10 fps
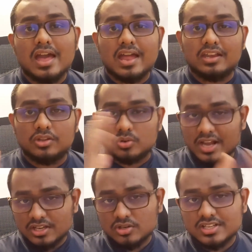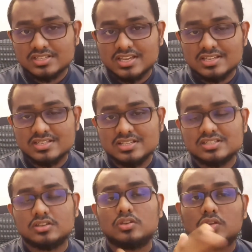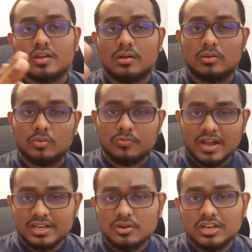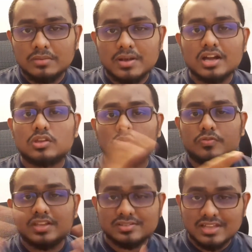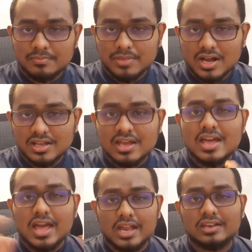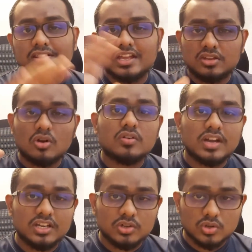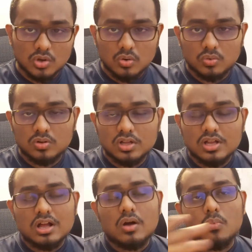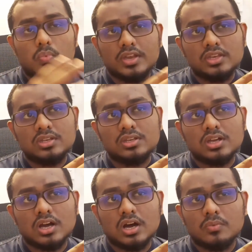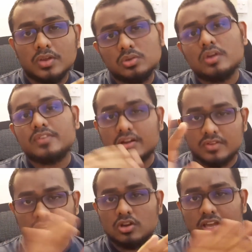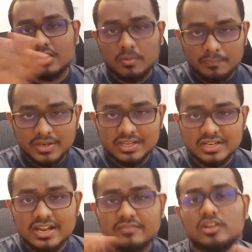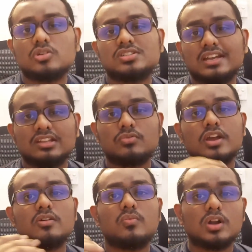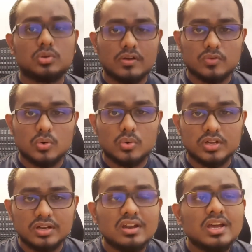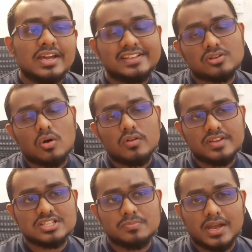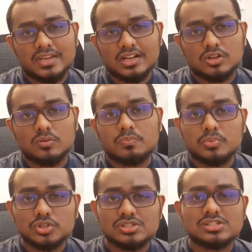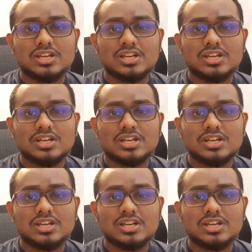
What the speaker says: And you write your test cases, you find out any bug, you fix that bug, and then you're ready to go. When you're like completed and when you're satisfied of what you have coded, it's always better to push